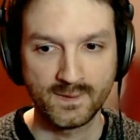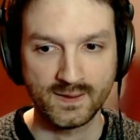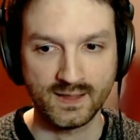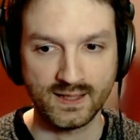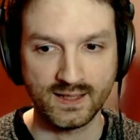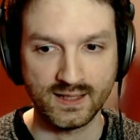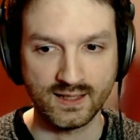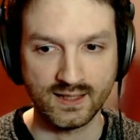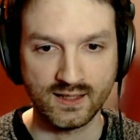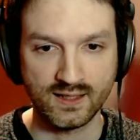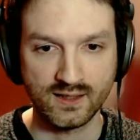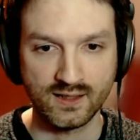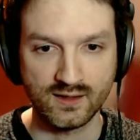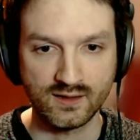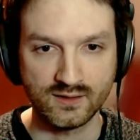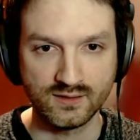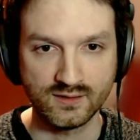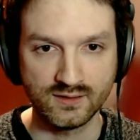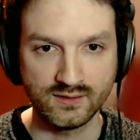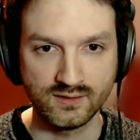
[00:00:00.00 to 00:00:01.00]

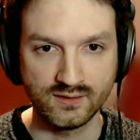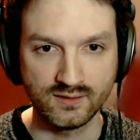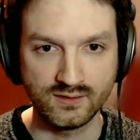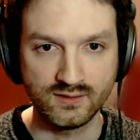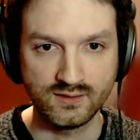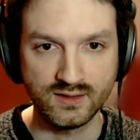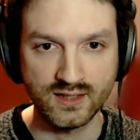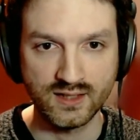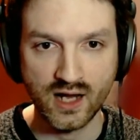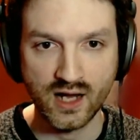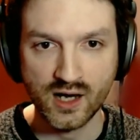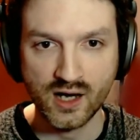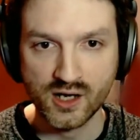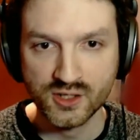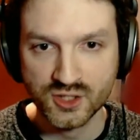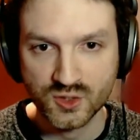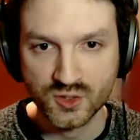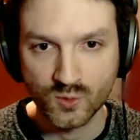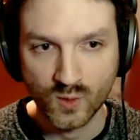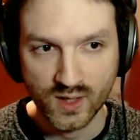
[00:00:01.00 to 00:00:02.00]
And the
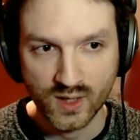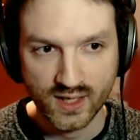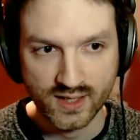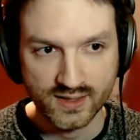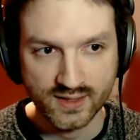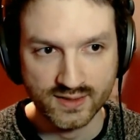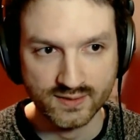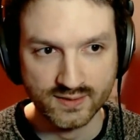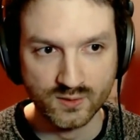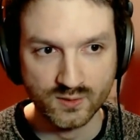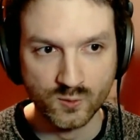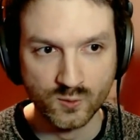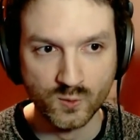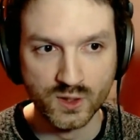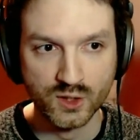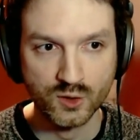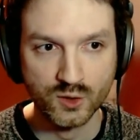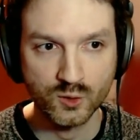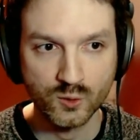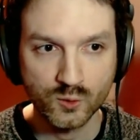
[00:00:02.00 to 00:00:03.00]
Arch one,
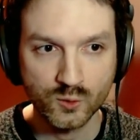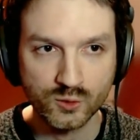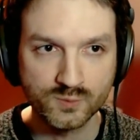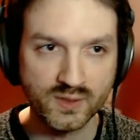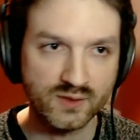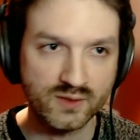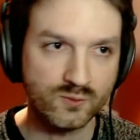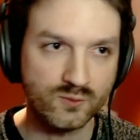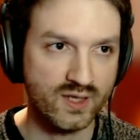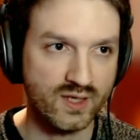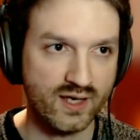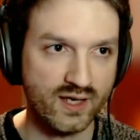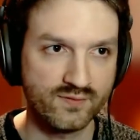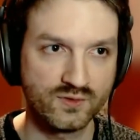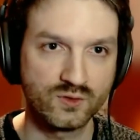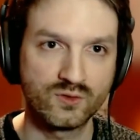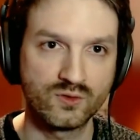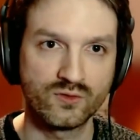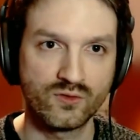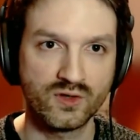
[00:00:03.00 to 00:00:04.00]
we could, but we have
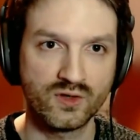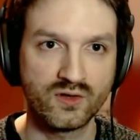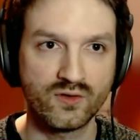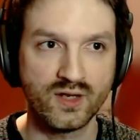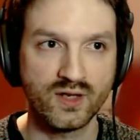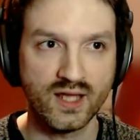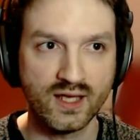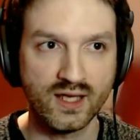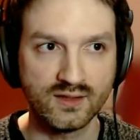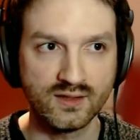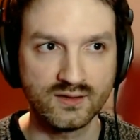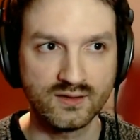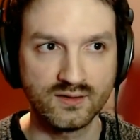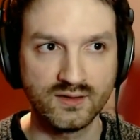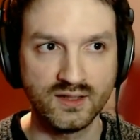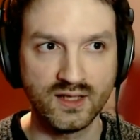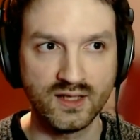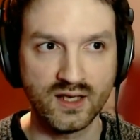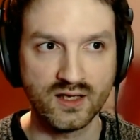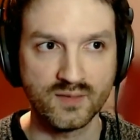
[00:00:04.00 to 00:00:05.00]
to recreate
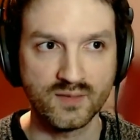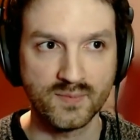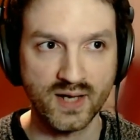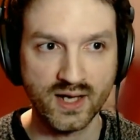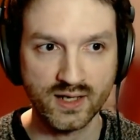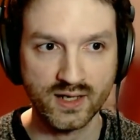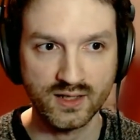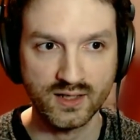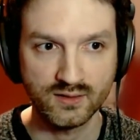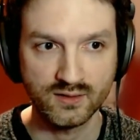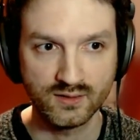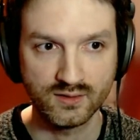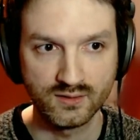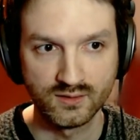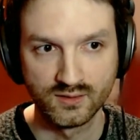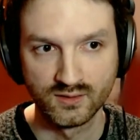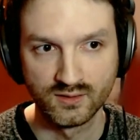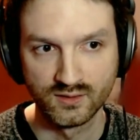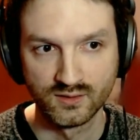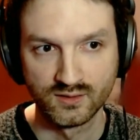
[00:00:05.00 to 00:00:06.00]
the AMI,
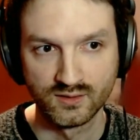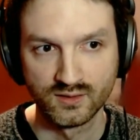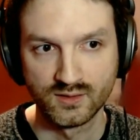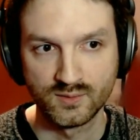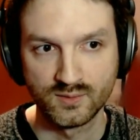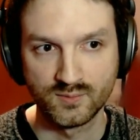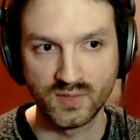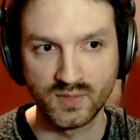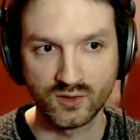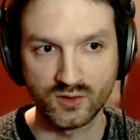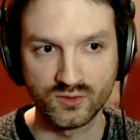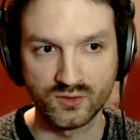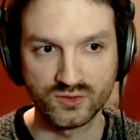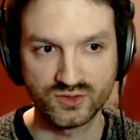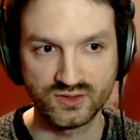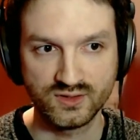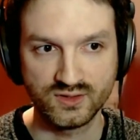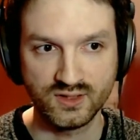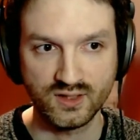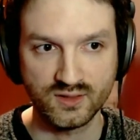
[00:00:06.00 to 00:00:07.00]

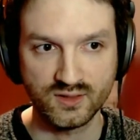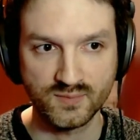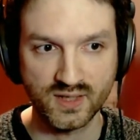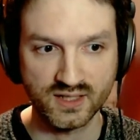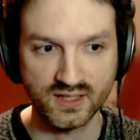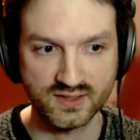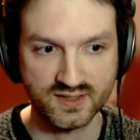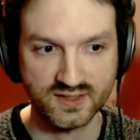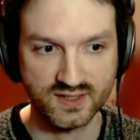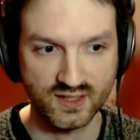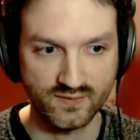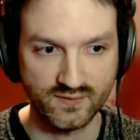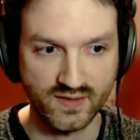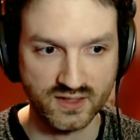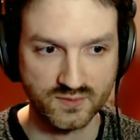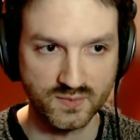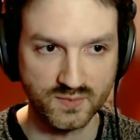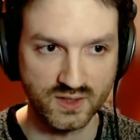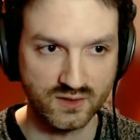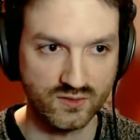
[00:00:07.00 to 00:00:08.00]
because the AMI itself
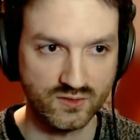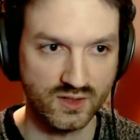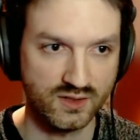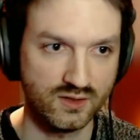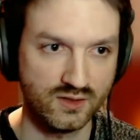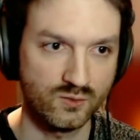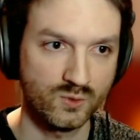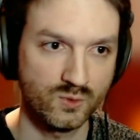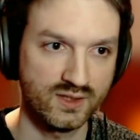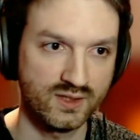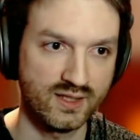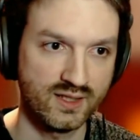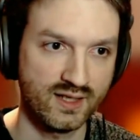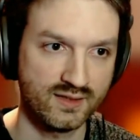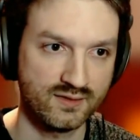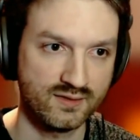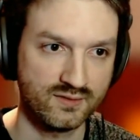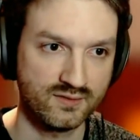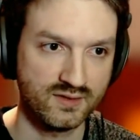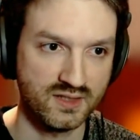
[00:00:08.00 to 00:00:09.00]
has been created with
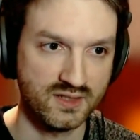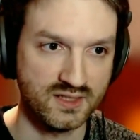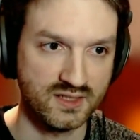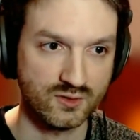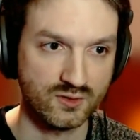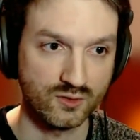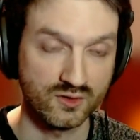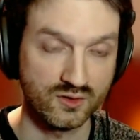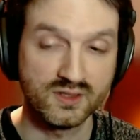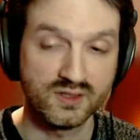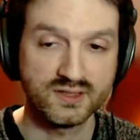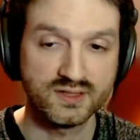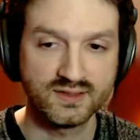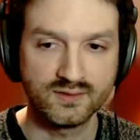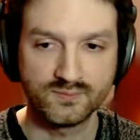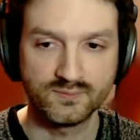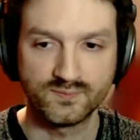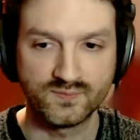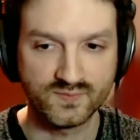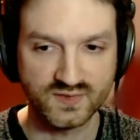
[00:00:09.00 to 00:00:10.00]
that disk, or at least
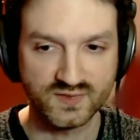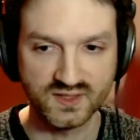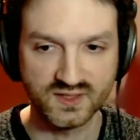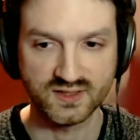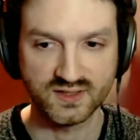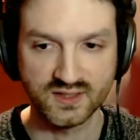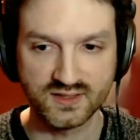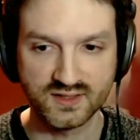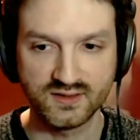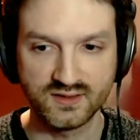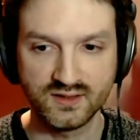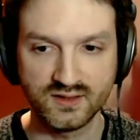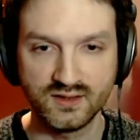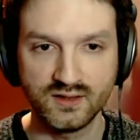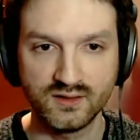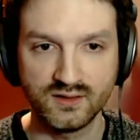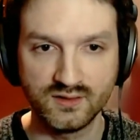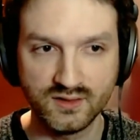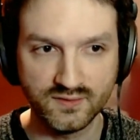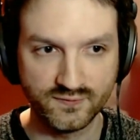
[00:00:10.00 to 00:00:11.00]
since it's
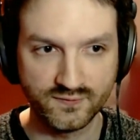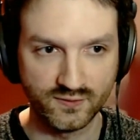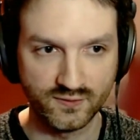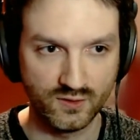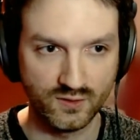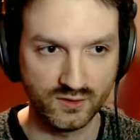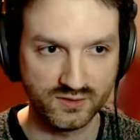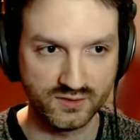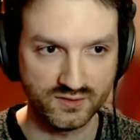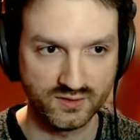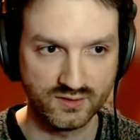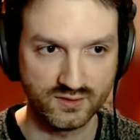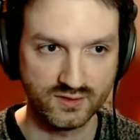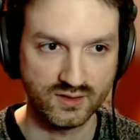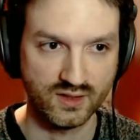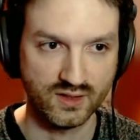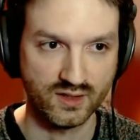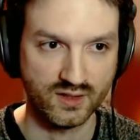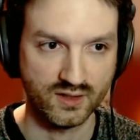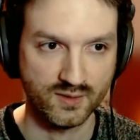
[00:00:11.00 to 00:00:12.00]
the default.
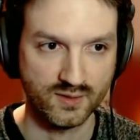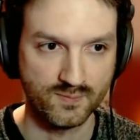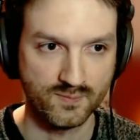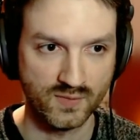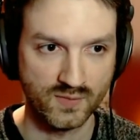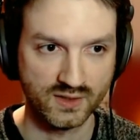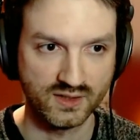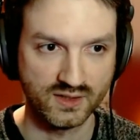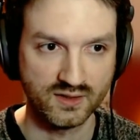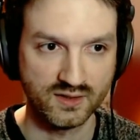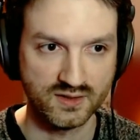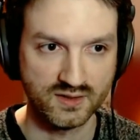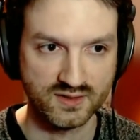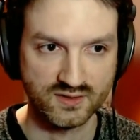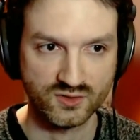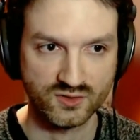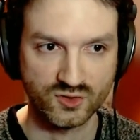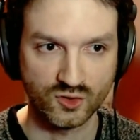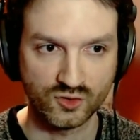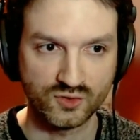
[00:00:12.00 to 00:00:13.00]
I think
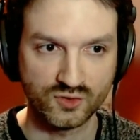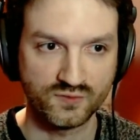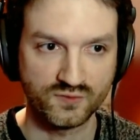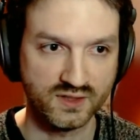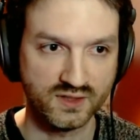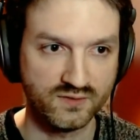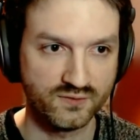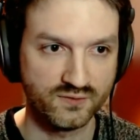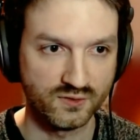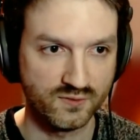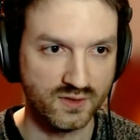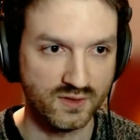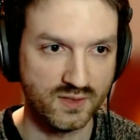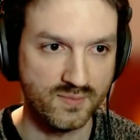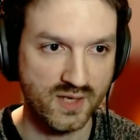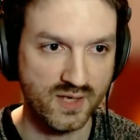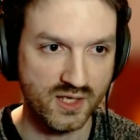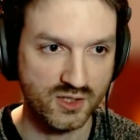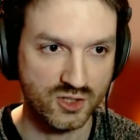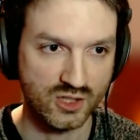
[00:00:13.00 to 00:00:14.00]
it's sort of a default
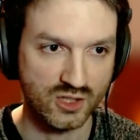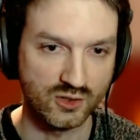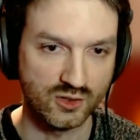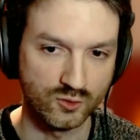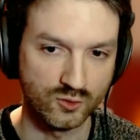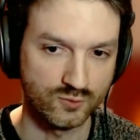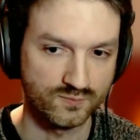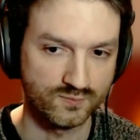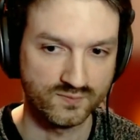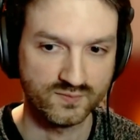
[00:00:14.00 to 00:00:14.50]
image, although